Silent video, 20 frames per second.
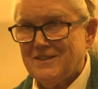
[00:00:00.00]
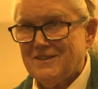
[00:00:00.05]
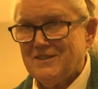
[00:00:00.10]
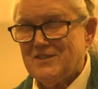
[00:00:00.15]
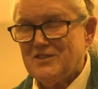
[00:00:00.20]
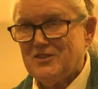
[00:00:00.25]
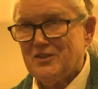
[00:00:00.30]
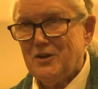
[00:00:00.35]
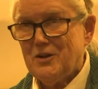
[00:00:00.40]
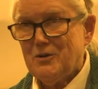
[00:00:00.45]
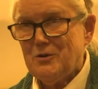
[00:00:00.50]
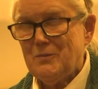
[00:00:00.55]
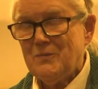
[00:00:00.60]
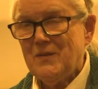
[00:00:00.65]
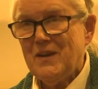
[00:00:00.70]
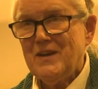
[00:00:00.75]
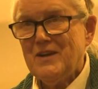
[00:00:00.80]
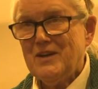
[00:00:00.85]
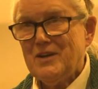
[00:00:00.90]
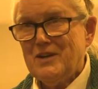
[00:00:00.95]
and so
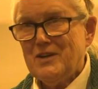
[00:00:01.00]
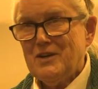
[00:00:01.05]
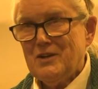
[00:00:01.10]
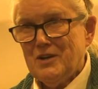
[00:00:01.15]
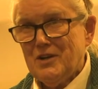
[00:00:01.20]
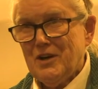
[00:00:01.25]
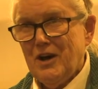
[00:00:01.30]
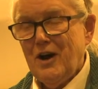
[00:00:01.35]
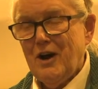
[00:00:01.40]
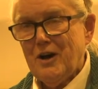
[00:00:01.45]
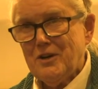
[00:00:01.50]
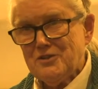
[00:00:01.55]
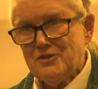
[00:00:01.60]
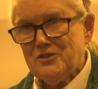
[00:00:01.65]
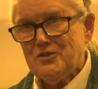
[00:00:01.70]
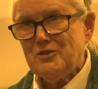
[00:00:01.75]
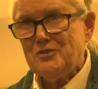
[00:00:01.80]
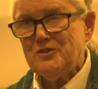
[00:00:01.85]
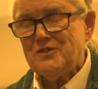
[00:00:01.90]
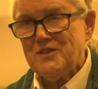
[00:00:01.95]
our
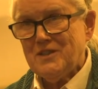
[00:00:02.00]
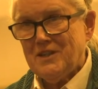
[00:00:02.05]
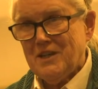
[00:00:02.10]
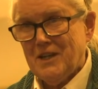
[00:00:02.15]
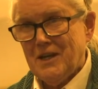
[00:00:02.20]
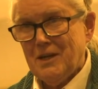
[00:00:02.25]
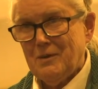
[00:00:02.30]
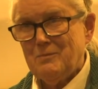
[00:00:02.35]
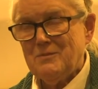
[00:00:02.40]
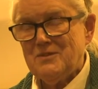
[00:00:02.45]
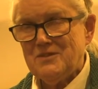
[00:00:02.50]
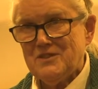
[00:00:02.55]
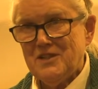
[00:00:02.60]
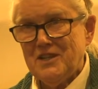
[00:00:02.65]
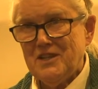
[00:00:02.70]
2 teams,